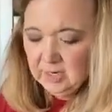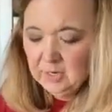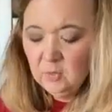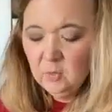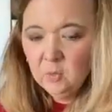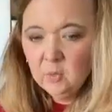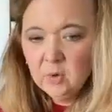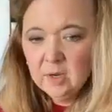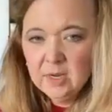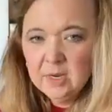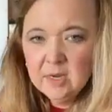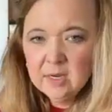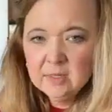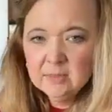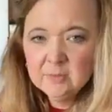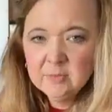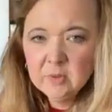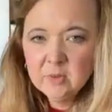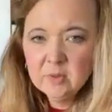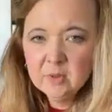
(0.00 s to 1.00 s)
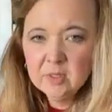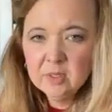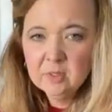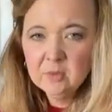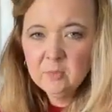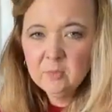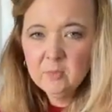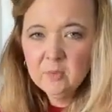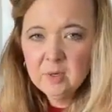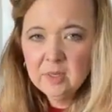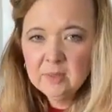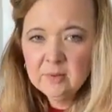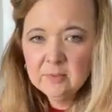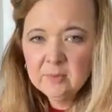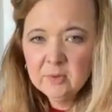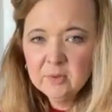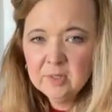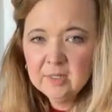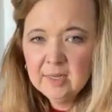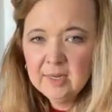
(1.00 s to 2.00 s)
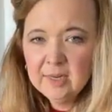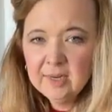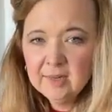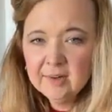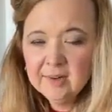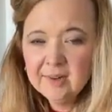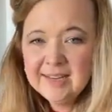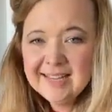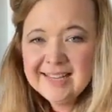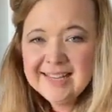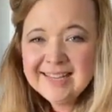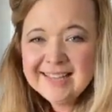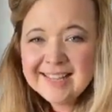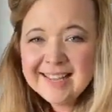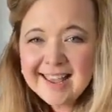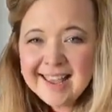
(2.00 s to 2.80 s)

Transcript: All right, one more layer.